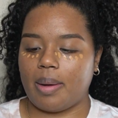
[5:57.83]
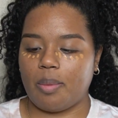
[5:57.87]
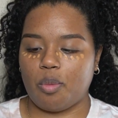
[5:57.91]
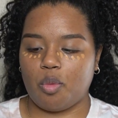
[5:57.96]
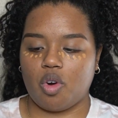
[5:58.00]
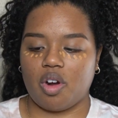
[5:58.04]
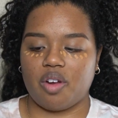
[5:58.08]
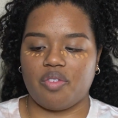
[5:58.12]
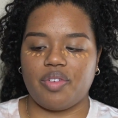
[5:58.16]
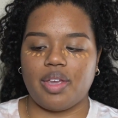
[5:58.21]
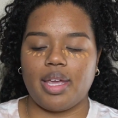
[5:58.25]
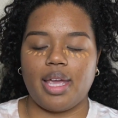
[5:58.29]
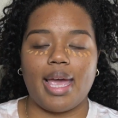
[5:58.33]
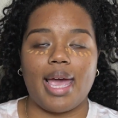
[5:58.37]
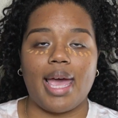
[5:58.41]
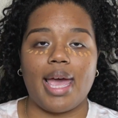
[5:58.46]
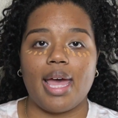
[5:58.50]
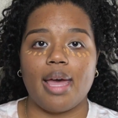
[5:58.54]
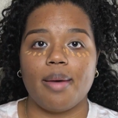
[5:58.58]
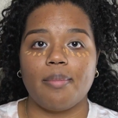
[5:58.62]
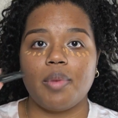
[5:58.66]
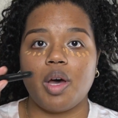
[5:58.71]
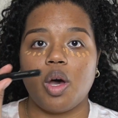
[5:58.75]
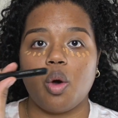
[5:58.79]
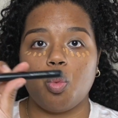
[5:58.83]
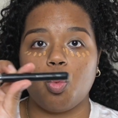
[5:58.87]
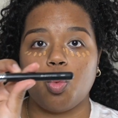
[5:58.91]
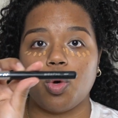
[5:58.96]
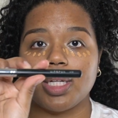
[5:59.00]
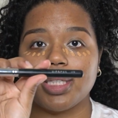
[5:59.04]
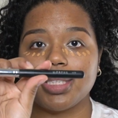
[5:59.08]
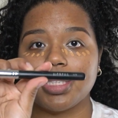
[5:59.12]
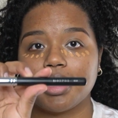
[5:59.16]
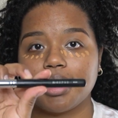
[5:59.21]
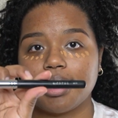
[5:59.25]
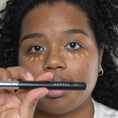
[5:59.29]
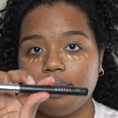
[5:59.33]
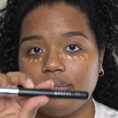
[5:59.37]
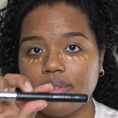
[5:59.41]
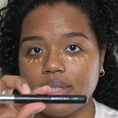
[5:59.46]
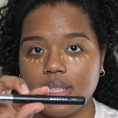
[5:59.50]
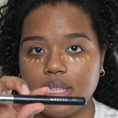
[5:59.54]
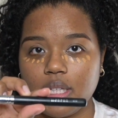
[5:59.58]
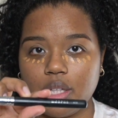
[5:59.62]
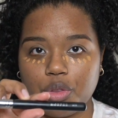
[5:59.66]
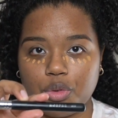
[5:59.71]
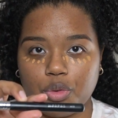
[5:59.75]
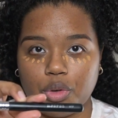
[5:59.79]
Morphe
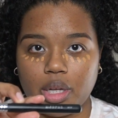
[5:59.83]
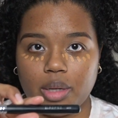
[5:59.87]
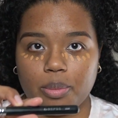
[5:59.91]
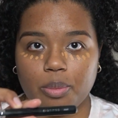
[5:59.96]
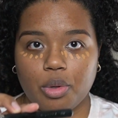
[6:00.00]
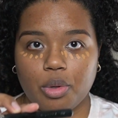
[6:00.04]
M173